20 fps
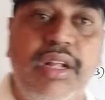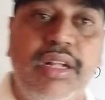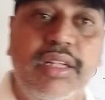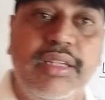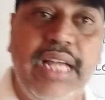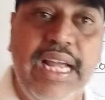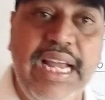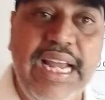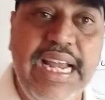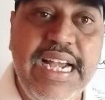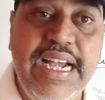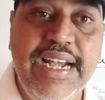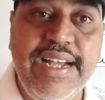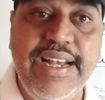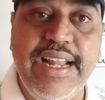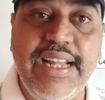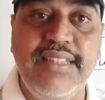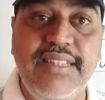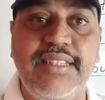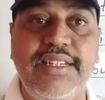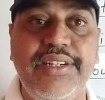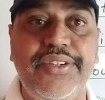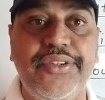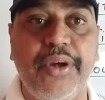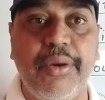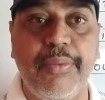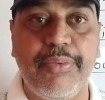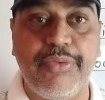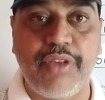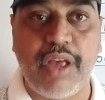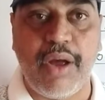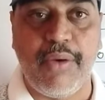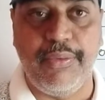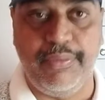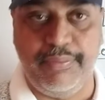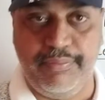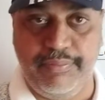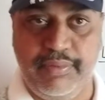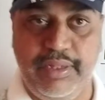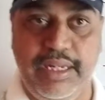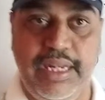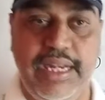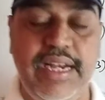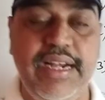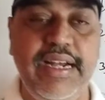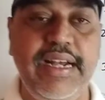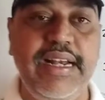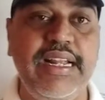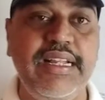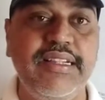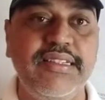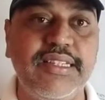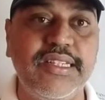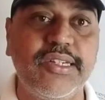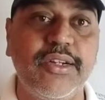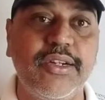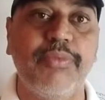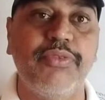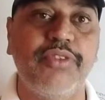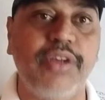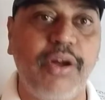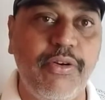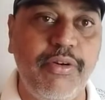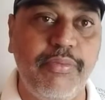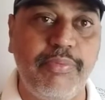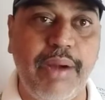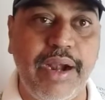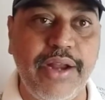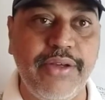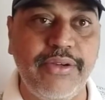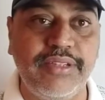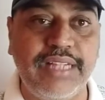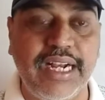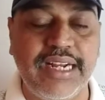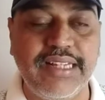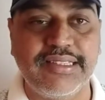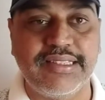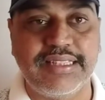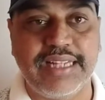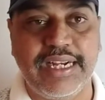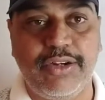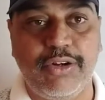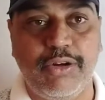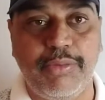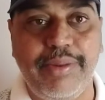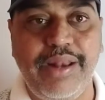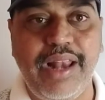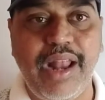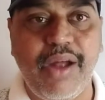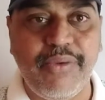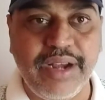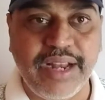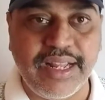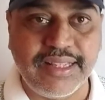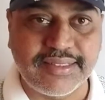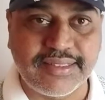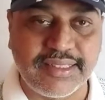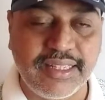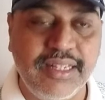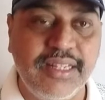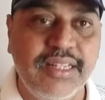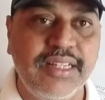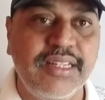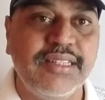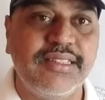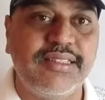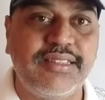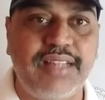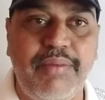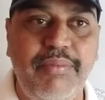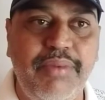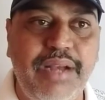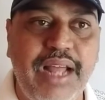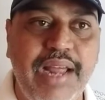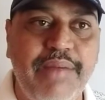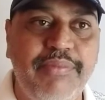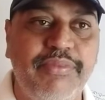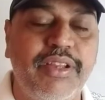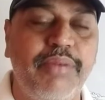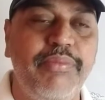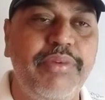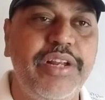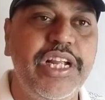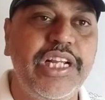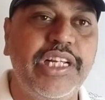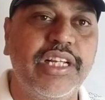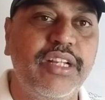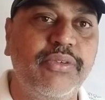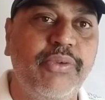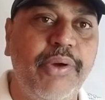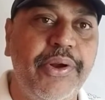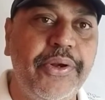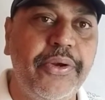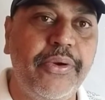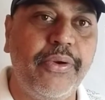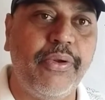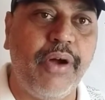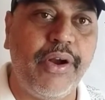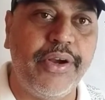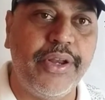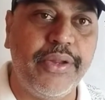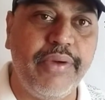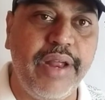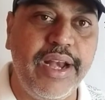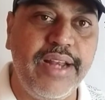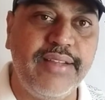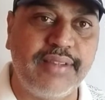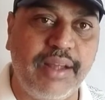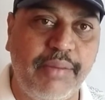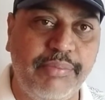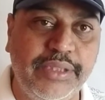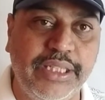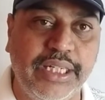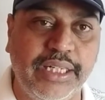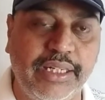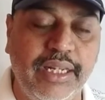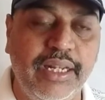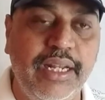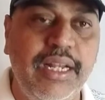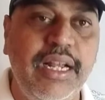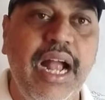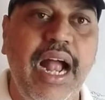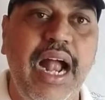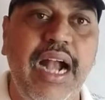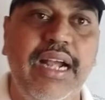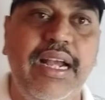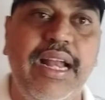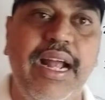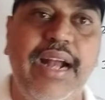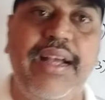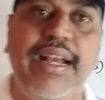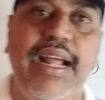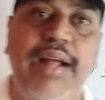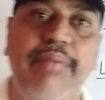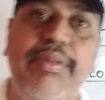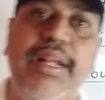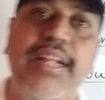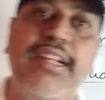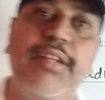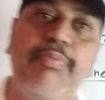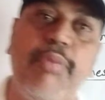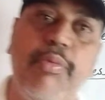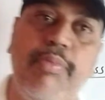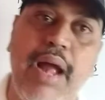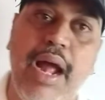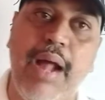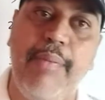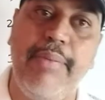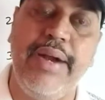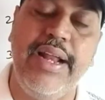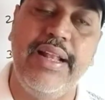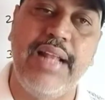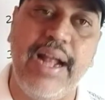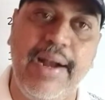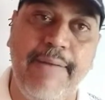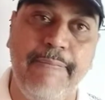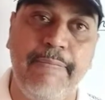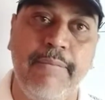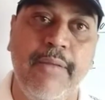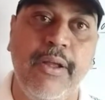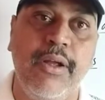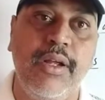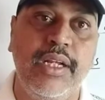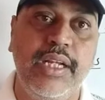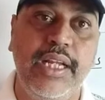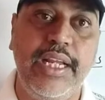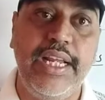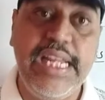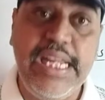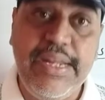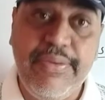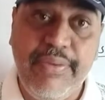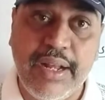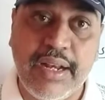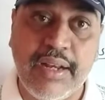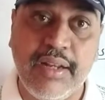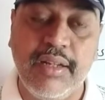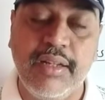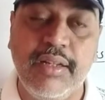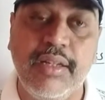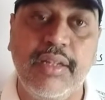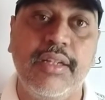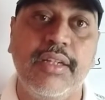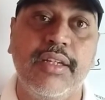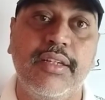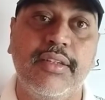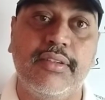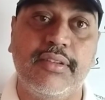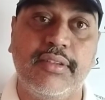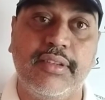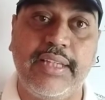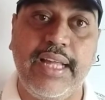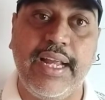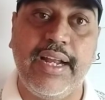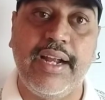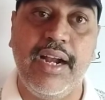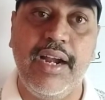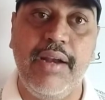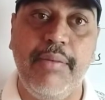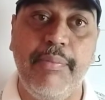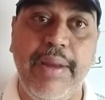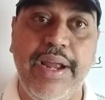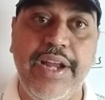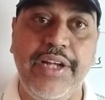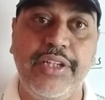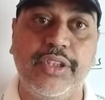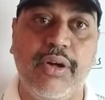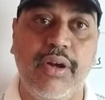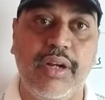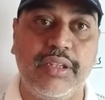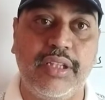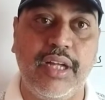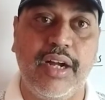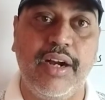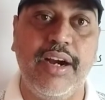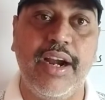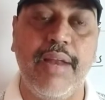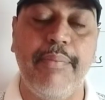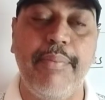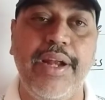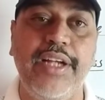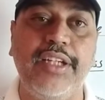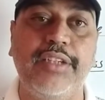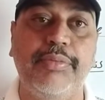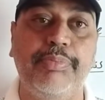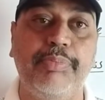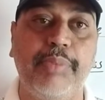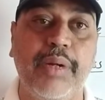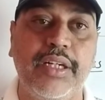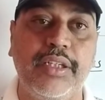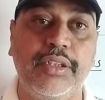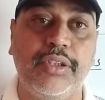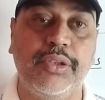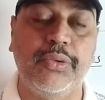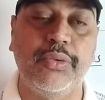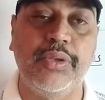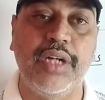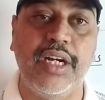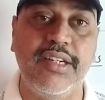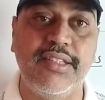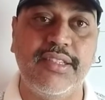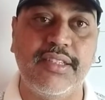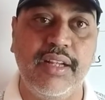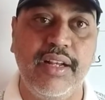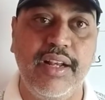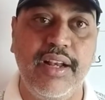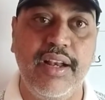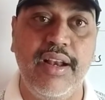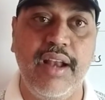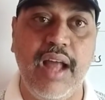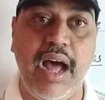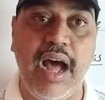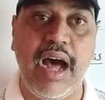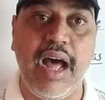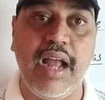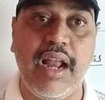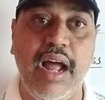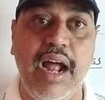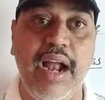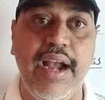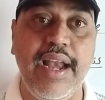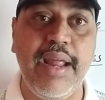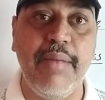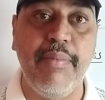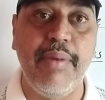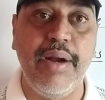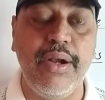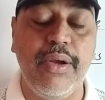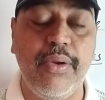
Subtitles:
The intensity of sound. Intensity of sound produced, that is said to be loudness. Sometimes some teacher is going to taught you any subject. At that time there is a probability that even second bench or third bench students are unable